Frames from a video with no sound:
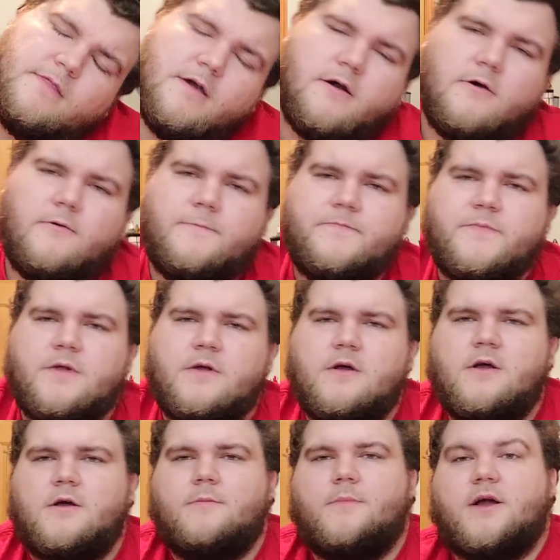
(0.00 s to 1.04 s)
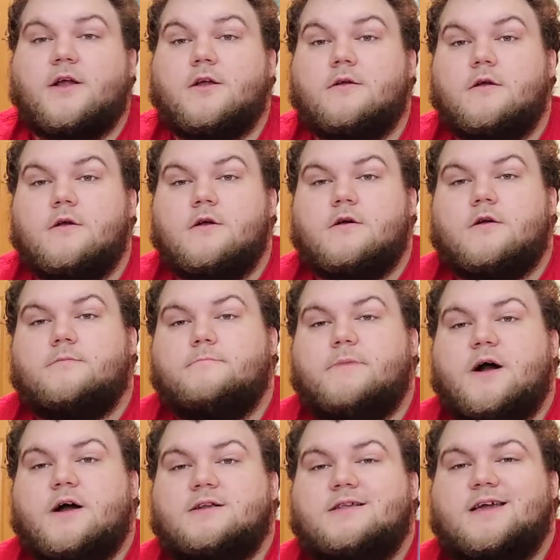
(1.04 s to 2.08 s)
no, oh, my
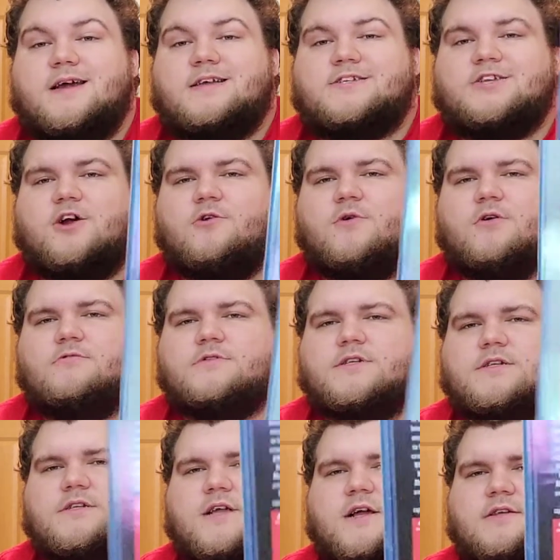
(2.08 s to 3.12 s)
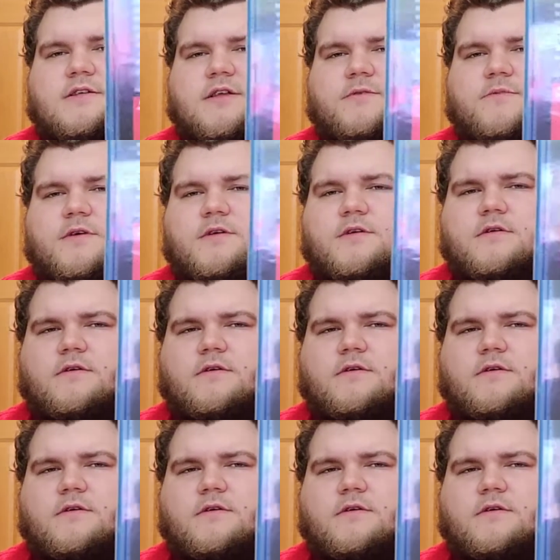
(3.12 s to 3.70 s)
podcast co-host is texting me.